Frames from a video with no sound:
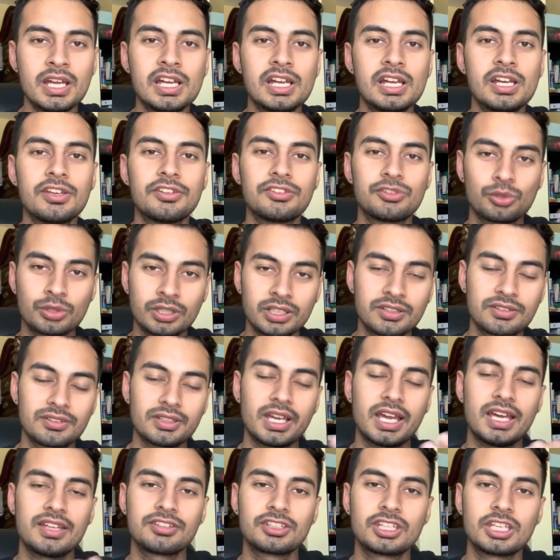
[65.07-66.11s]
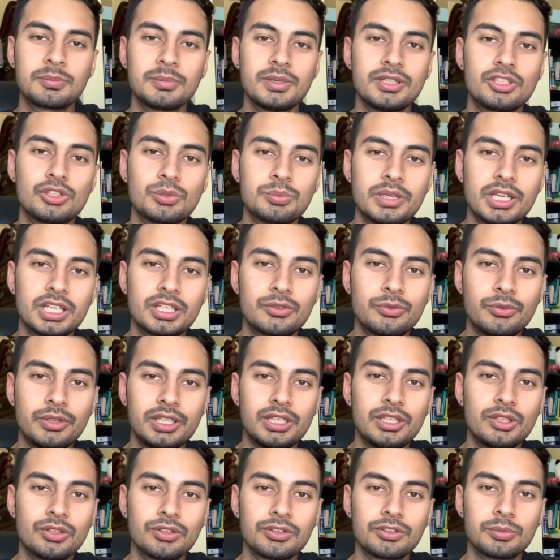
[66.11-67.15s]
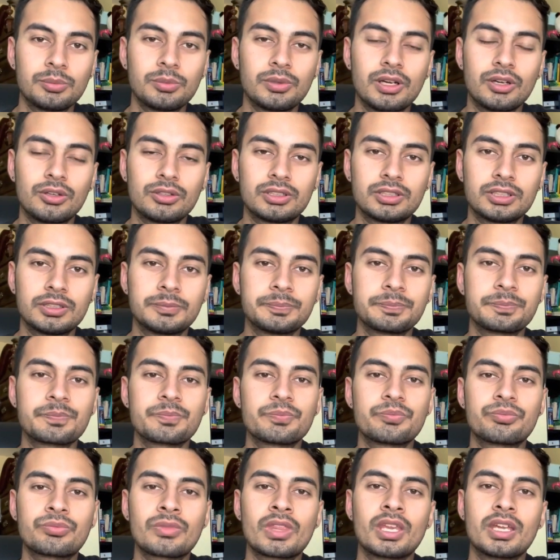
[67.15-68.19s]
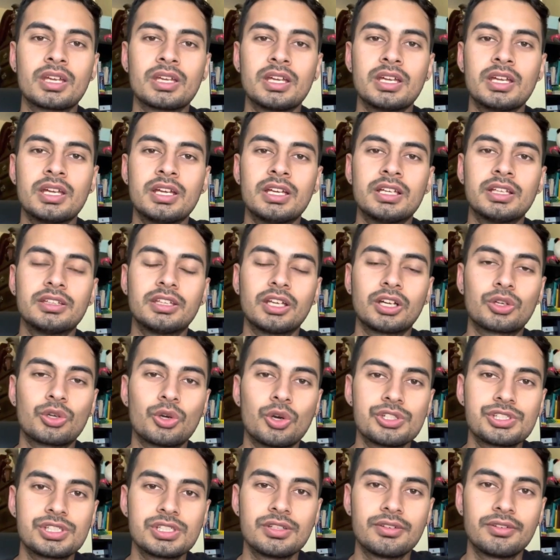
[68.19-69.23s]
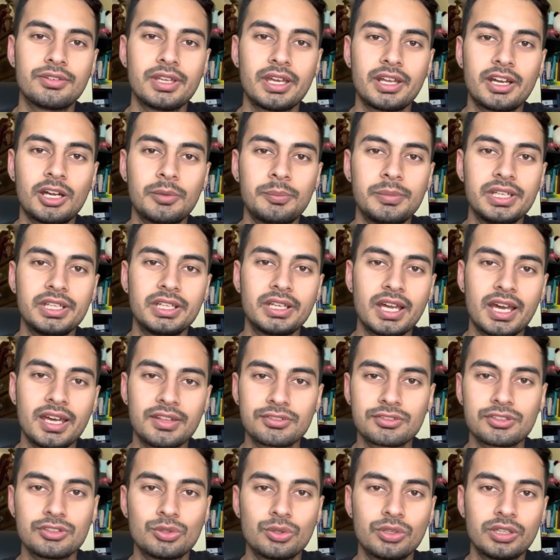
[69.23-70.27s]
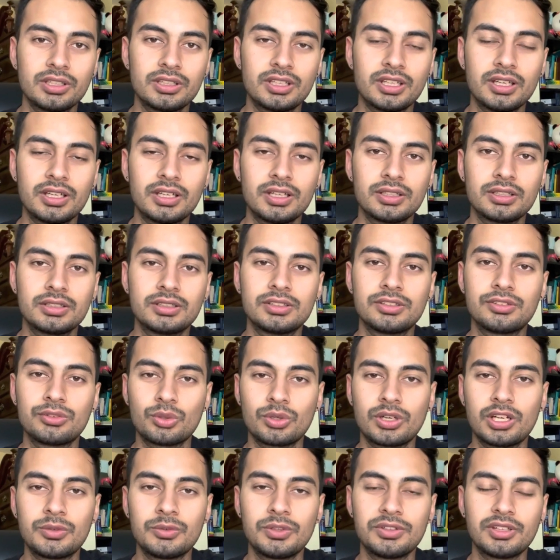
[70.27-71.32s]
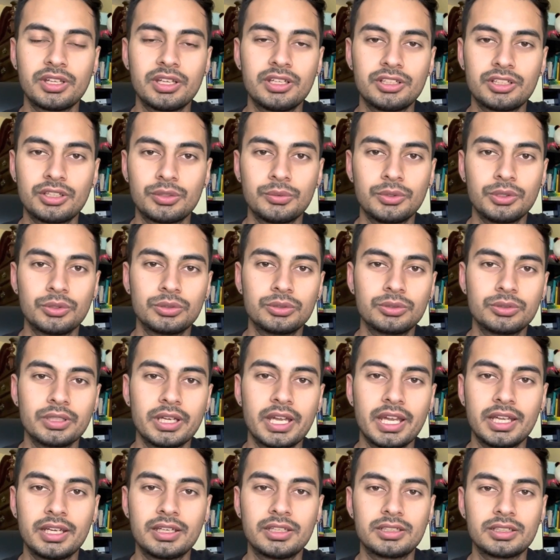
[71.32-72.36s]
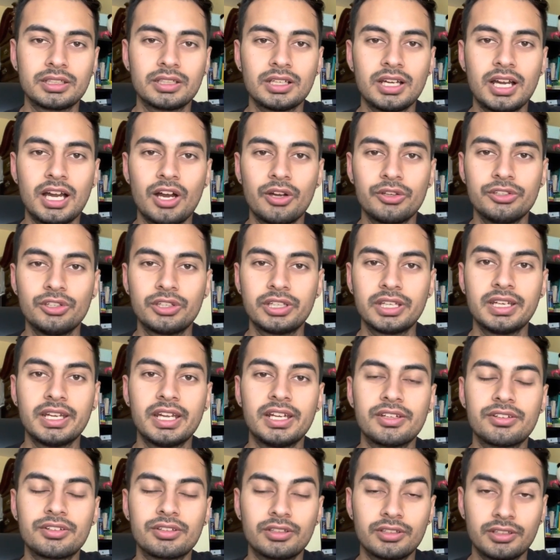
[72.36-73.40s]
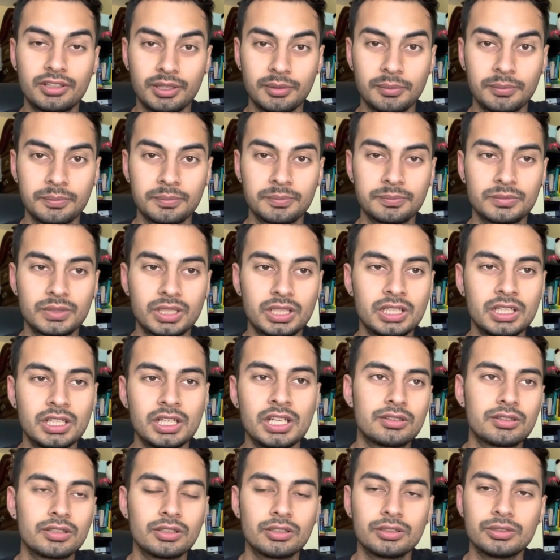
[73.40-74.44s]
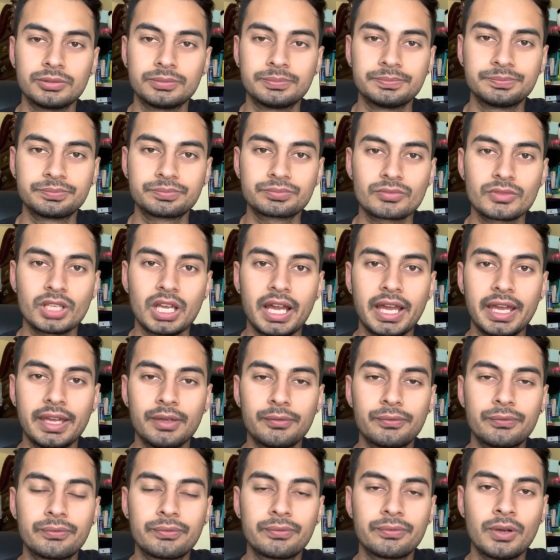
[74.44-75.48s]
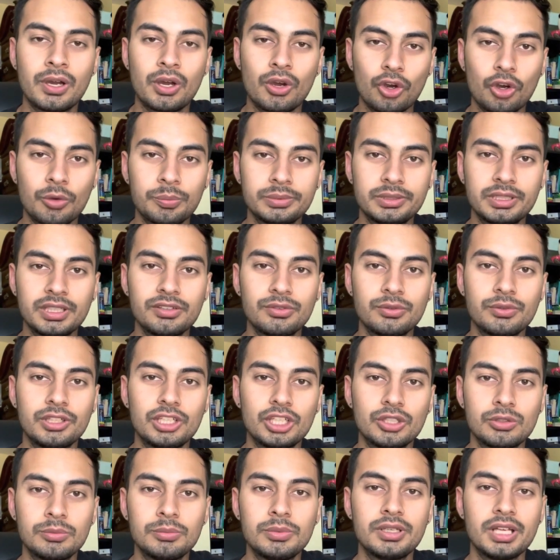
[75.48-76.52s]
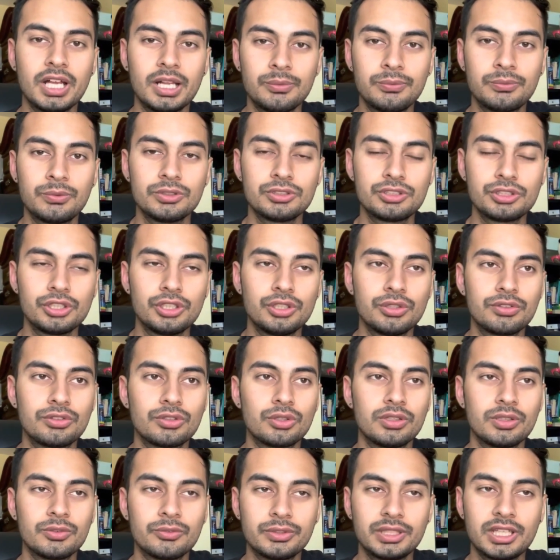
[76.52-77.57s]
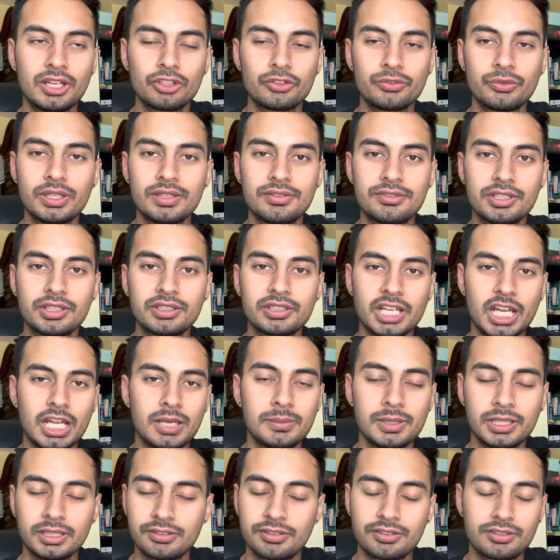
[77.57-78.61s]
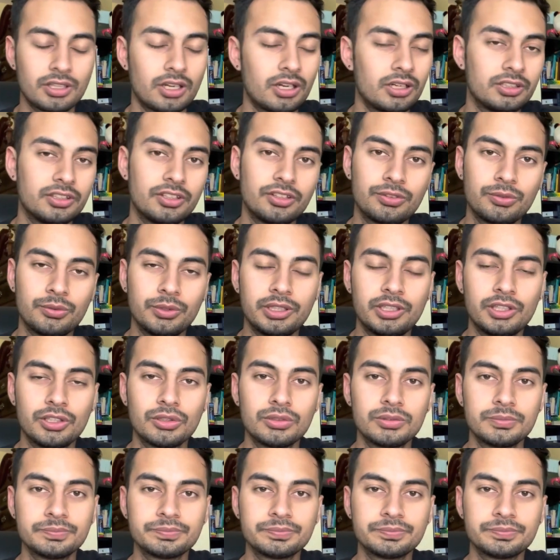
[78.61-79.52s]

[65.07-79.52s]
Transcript: students asking me to make videos about the questions that are being asked during the student visa interview and how you can answer them. So I hope this video will be helpful to you. So without wasting time, let's start this video.